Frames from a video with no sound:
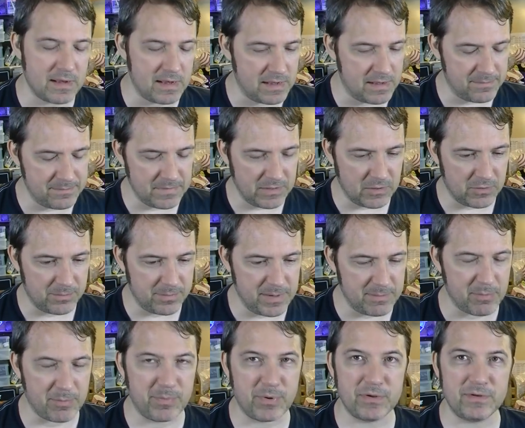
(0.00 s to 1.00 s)
Uh, you know,
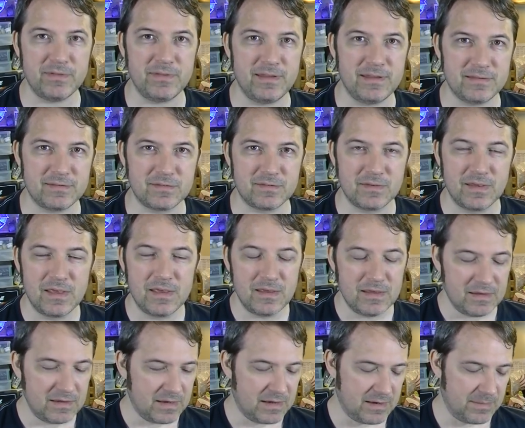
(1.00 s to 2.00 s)
people putting this,
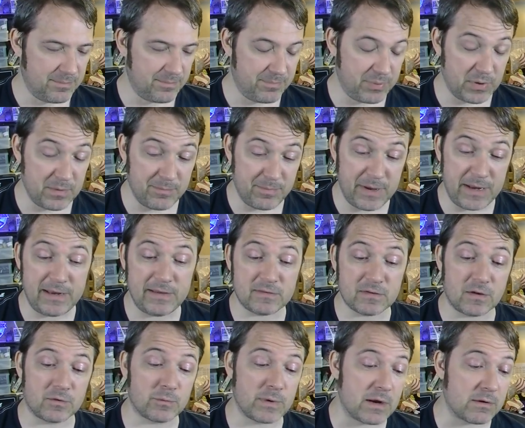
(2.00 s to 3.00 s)
uh, putting pennies
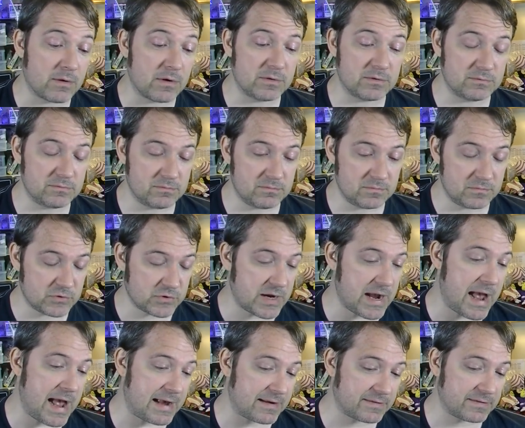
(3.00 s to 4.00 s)
on railroad
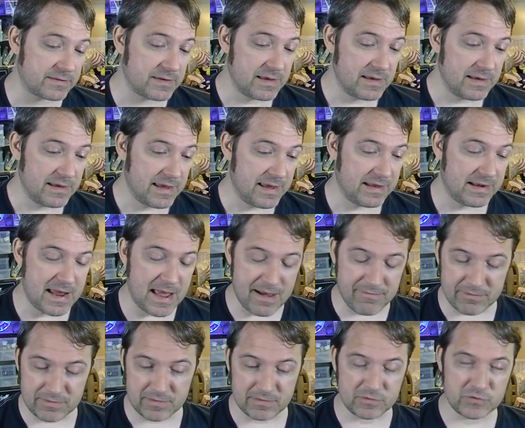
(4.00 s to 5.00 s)
tracks and
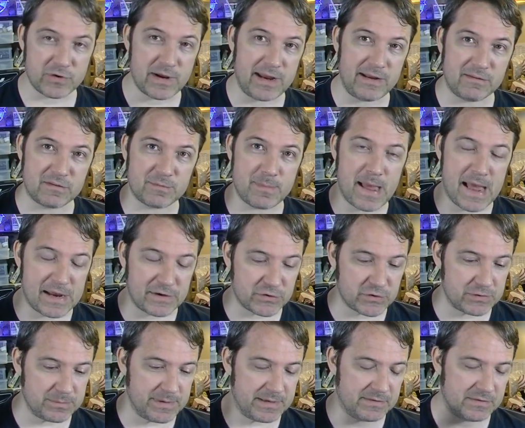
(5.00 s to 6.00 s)
having the train smash
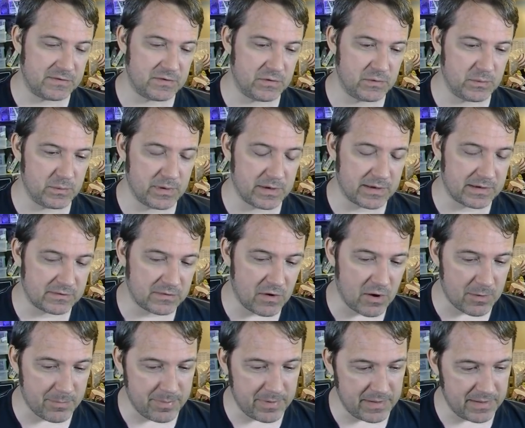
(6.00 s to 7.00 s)
them into uh,
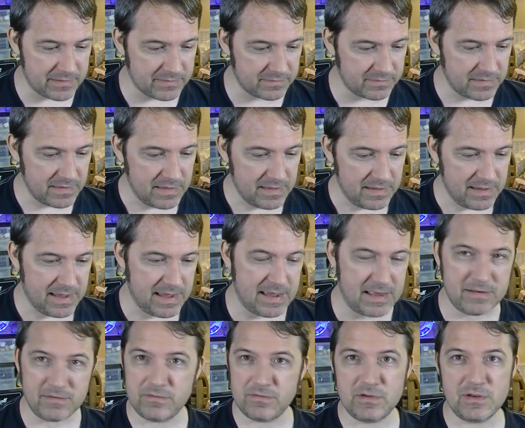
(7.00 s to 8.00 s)
guitar picks.
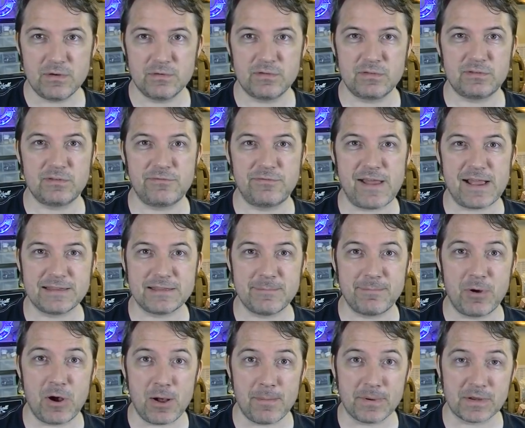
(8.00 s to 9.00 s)
And, you know, just the fact
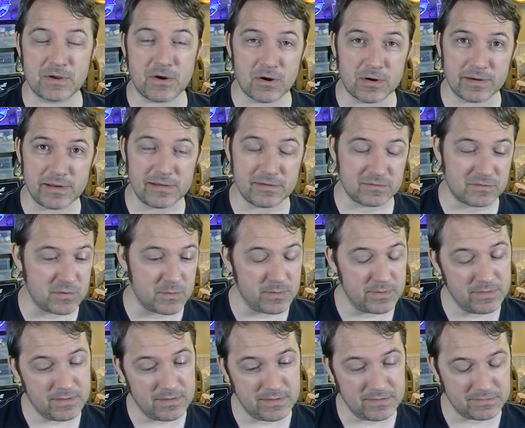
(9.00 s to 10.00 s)
that Paul McCartney is
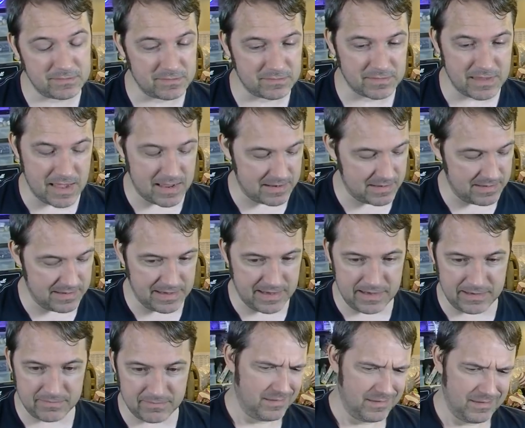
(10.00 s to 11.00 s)
doing this is kind of neat.